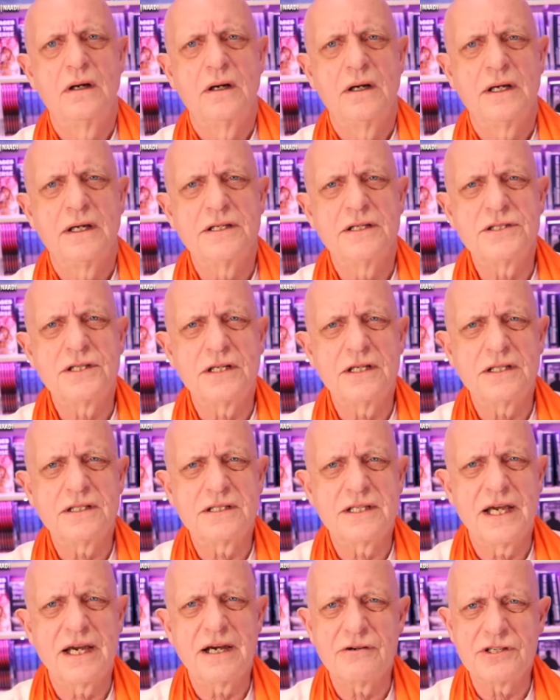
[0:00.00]
Is it a
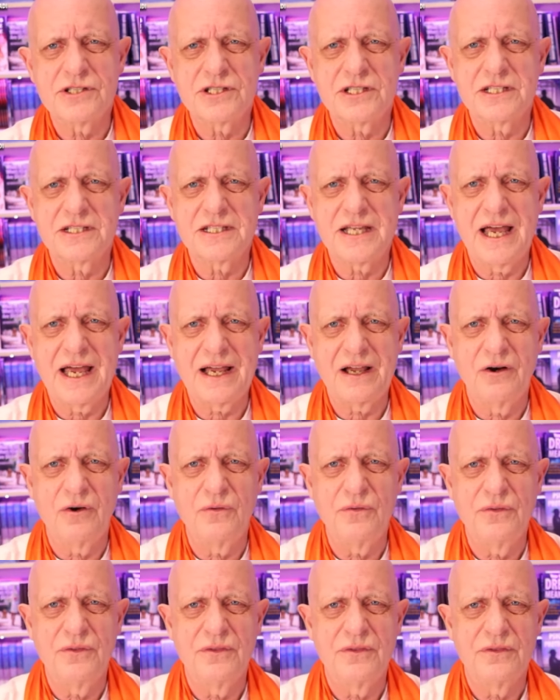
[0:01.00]
terrorist attack
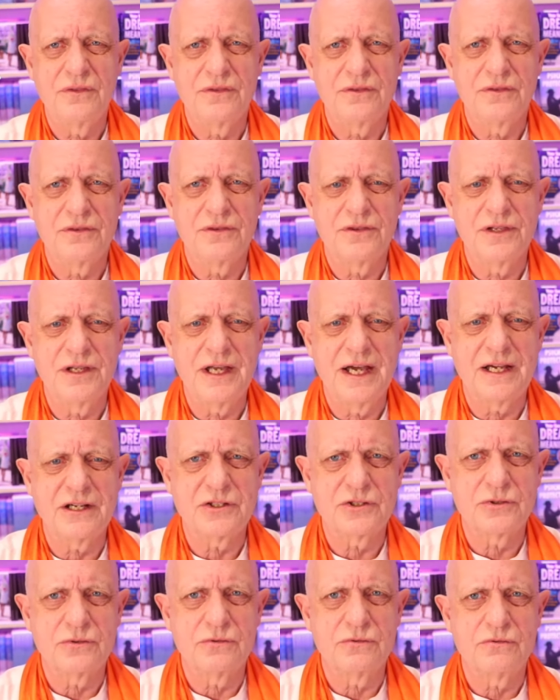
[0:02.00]
on the
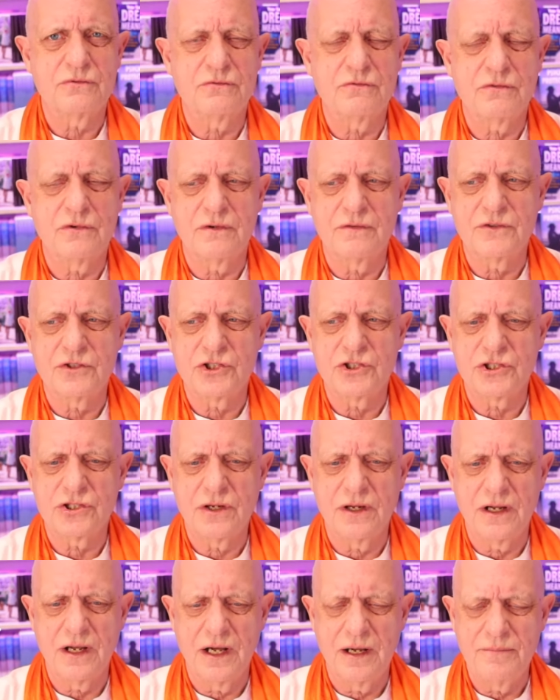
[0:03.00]
actual
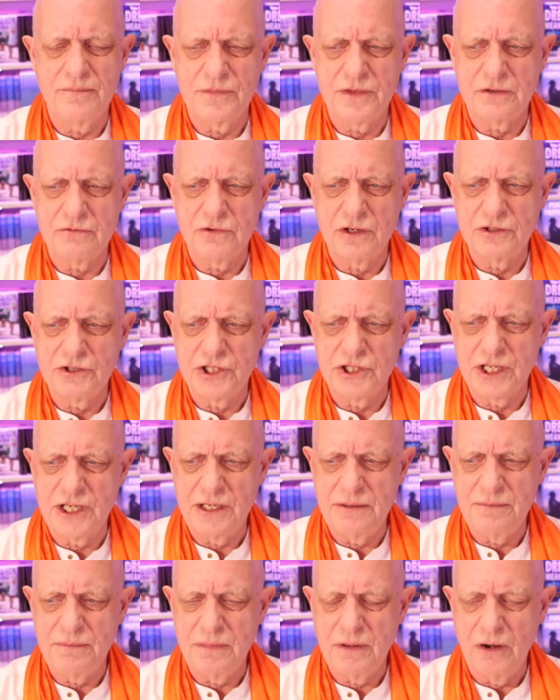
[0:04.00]
um,
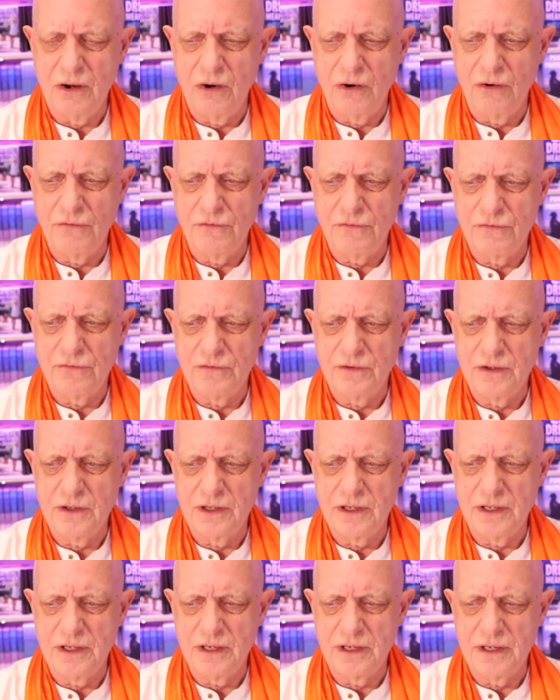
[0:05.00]
regime of
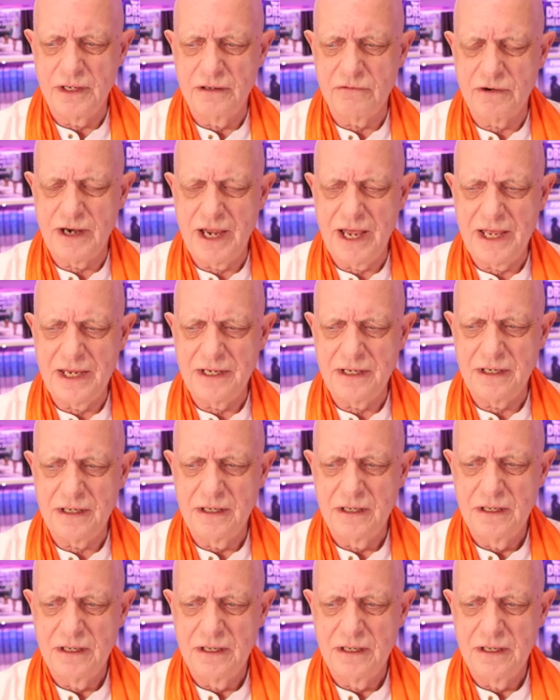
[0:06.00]
Iran?